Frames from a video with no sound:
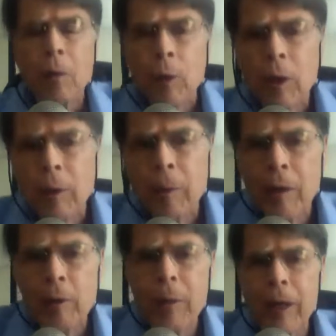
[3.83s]
Welcome
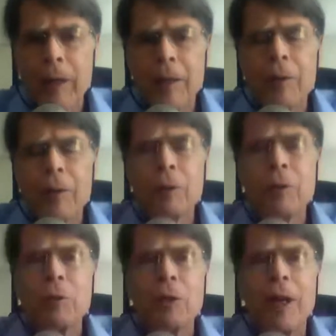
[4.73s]
everybody. This
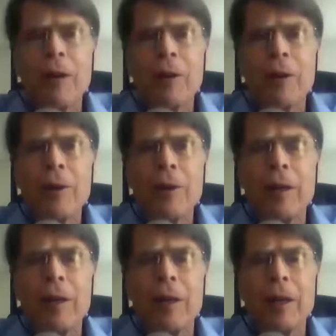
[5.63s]
is Jay
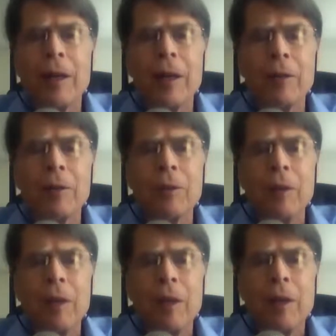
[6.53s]
Early, and
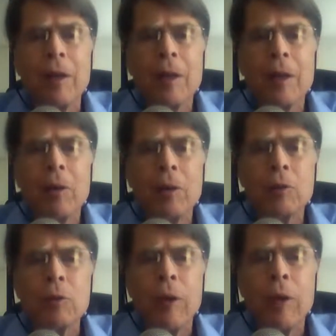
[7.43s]
on this
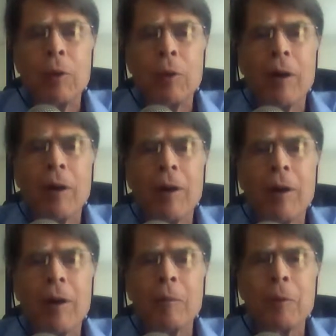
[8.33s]
webinar
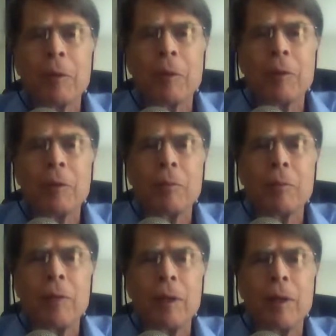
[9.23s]
I'm going to
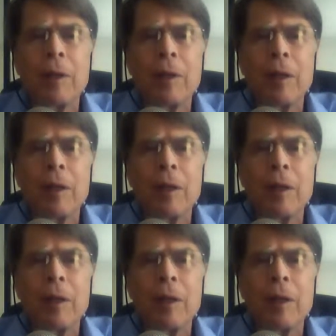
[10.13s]
be